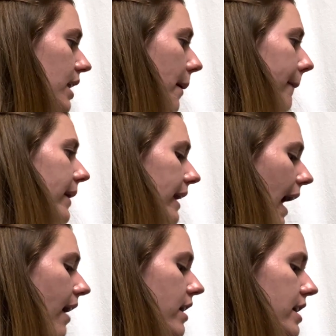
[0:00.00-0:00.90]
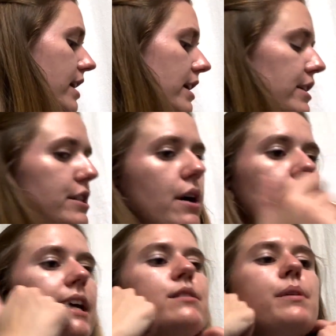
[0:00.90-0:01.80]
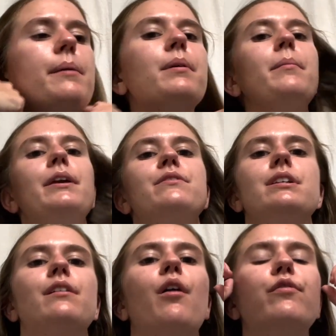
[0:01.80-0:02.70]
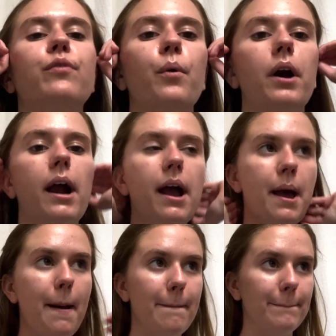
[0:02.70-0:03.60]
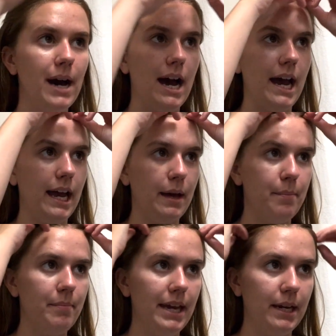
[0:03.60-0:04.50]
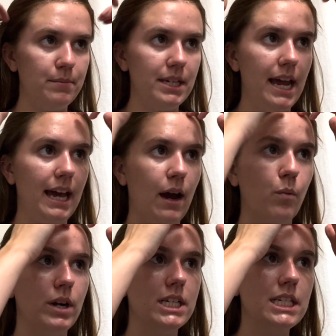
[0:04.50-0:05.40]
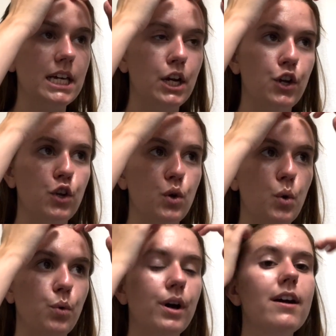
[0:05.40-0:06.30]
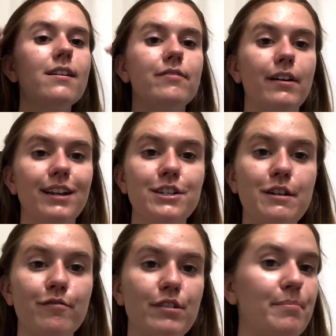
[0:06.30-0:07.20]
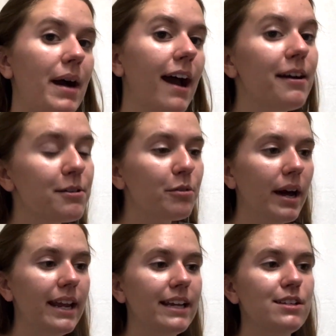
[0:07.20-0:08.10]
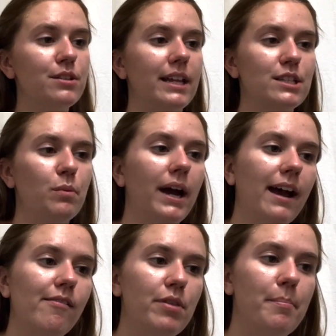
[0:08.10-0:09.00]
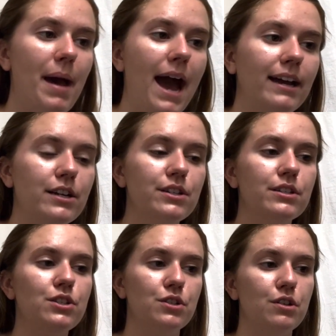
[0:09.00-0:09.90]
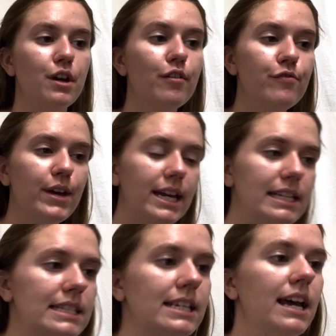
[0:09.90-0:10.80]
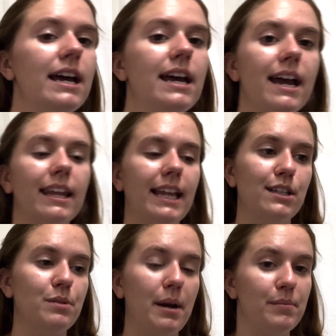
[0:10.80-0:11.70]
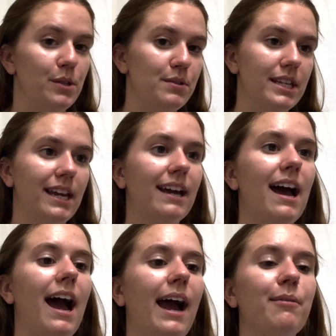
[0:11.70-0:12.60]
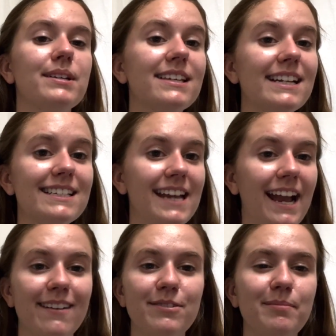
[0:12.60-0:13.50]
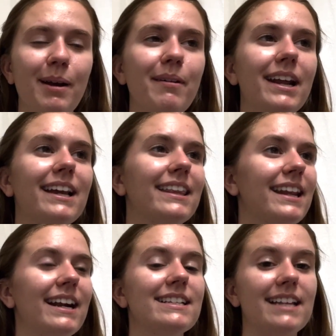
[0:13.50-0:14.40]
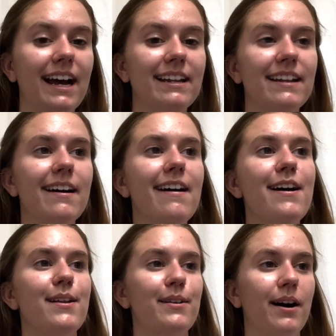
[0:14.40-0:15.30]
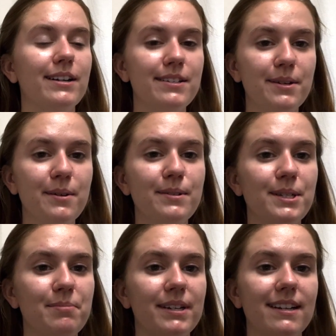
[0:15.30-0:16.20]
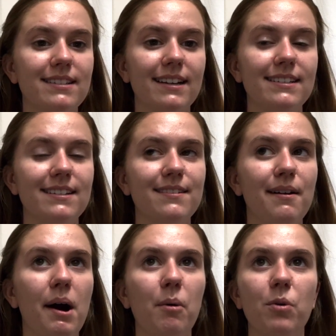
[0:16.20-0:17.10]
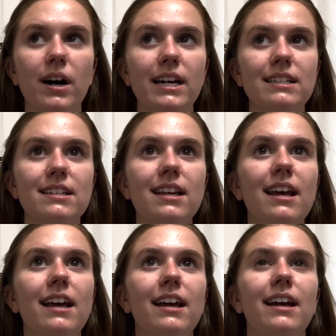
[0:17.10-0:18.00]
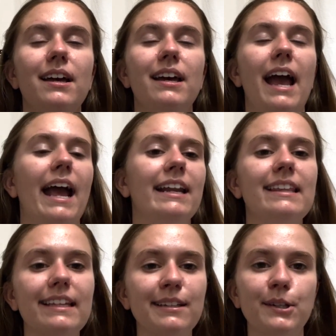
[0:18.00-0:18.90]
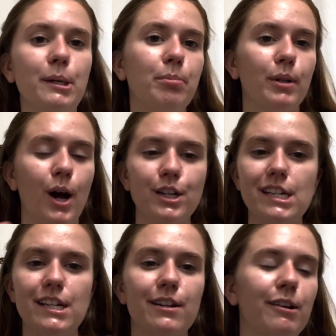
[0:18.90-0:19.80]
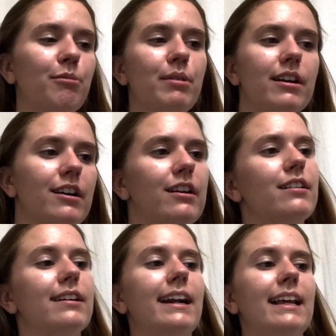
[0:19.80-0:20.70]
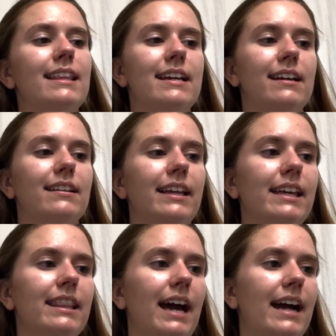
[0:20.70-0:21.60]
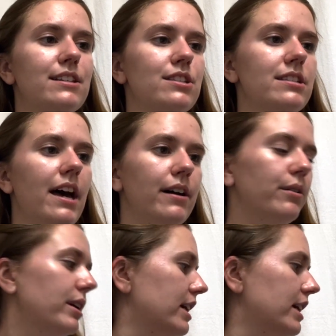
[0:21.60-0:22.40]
But yeah, so that's what I'm going to be using for my makeup today. I wanted to get a new foundation for my own wedding, so that's why I have the MAC Studio Fix, and that's what I'm using. I was going to tan for my wedding, and then I decided not to, just because I did not want anything to look blotchy or weird or anything like that. So